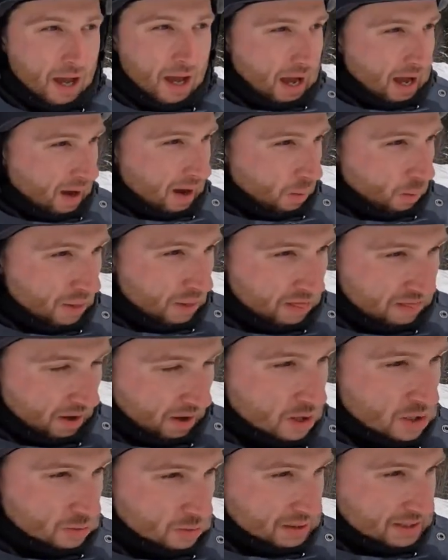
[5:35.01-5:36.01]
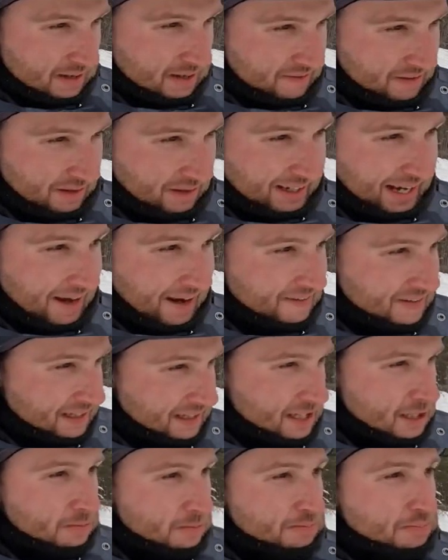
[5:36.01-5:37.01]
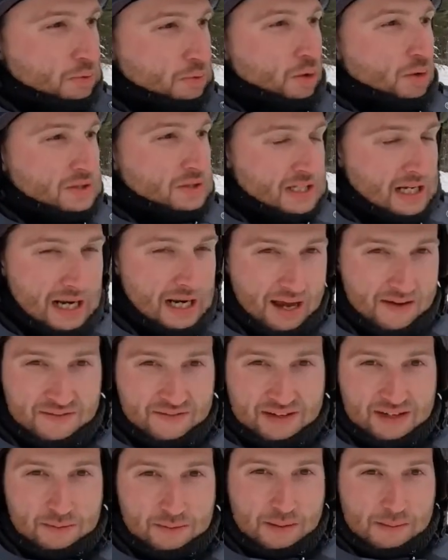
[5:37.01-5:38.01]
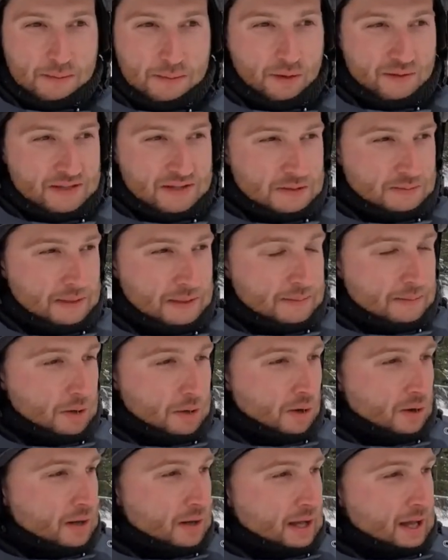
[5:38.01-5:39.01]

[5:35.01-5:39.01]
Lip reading: With those ones, I feel like everything is brought to life a little bit more. There's a bit more